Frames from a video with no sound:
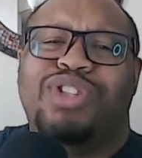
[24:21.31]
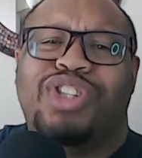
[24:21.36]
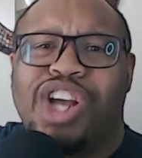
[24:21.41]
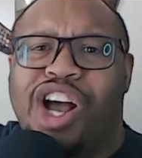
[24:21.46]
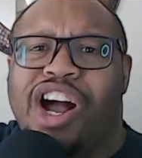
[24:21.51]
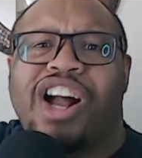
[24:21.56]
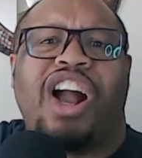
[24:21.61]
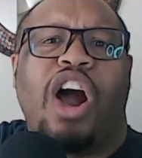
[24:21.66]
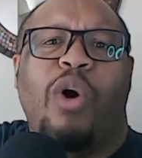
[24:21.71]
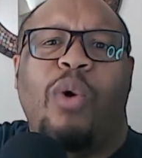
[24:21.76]

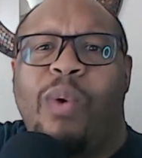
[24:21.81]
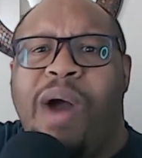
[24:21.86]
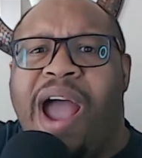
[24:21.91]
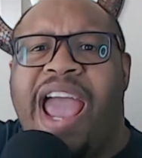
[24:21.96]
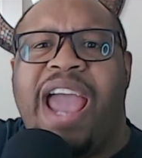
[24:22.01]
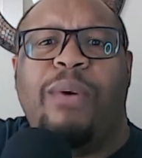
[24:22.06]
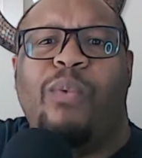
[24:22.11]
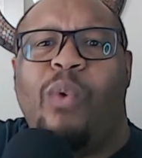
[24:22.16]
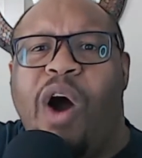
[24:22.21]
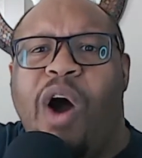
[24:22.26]
took
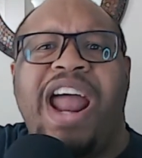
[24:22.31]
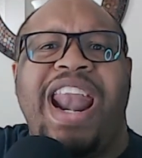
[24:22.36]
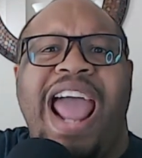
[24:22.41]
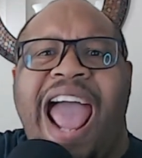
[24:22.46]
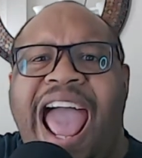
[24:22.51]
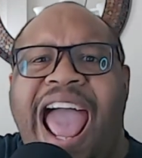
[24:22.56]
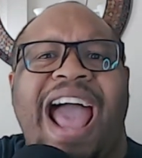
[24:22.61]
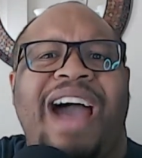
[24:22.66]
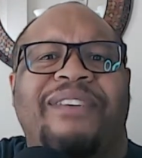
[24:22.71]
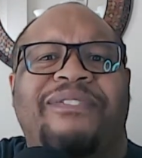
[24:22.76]
away one
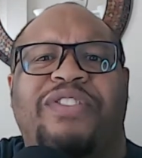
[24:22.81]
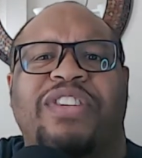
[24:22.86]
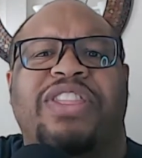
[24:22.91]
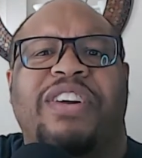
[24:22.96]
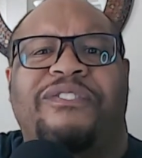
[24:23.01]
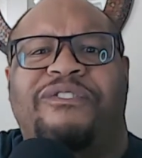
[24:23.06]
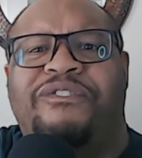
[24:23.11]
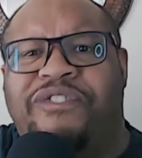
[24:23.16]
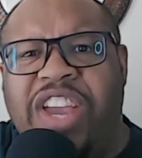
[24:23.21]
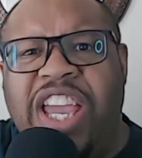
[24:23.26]
half of
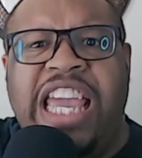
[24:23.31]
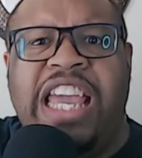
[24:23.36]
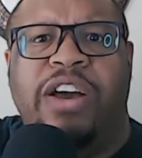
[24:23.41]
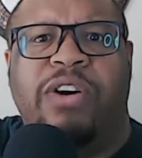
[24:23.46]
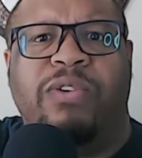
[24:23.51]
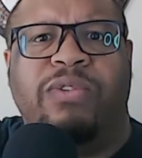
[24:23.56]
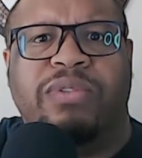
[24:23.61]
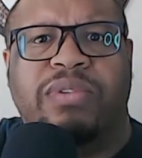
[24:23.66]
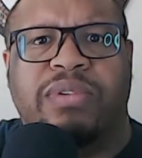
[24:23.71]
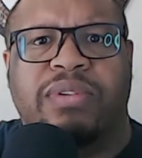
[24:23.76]
the
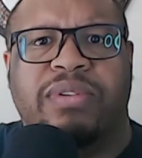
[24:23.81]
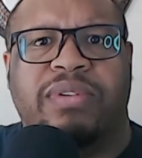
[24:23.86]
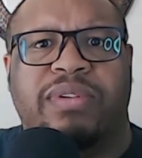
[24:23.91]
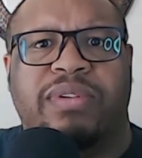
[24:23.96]
field.